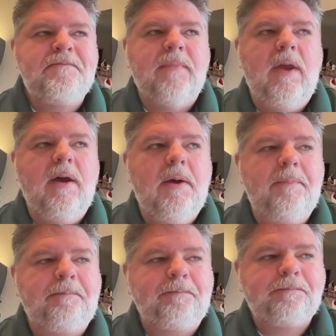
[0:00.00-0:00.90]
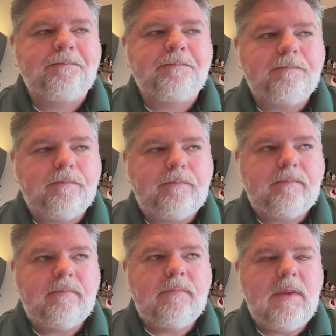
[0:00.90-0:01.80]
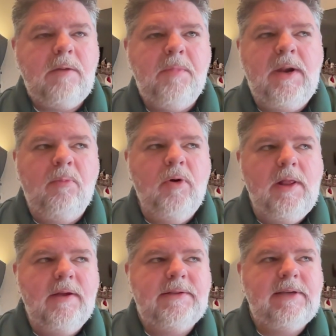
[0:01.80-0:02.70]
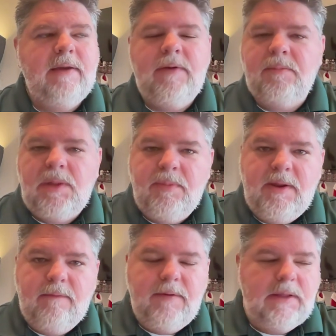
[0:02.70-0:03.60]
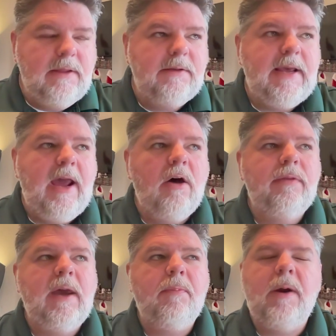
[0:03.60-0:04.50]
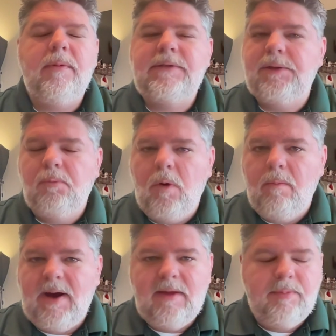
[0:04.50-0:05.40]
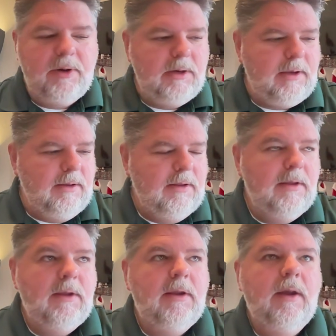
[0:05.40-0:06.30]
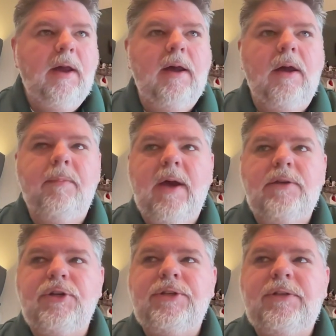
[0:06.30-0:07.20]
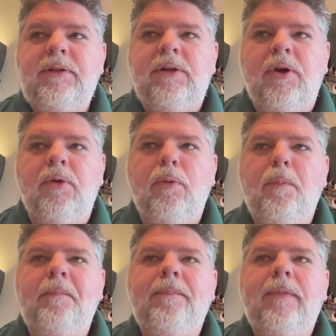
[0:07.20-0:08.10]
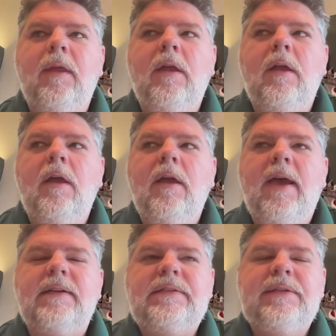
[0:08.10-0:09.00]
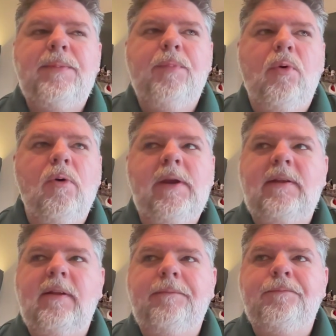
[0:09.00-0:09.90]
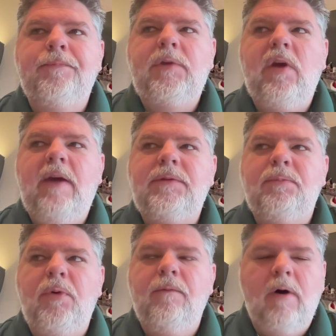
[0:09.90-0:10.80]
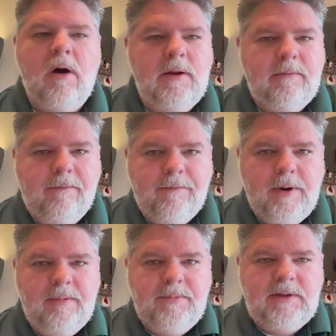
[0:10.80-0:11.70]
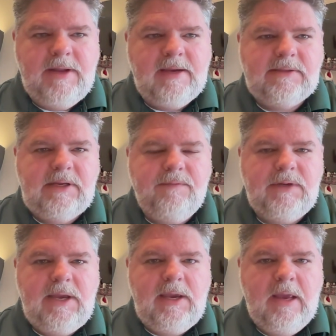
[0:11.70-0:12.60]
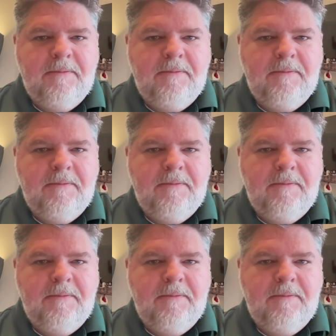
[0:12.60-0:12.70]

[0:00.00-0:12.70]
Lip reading: But I'm willing to give him the benefit of the doubt. I probably still won't buy the book. I just, you know, at some point, you have to move on from the negativity.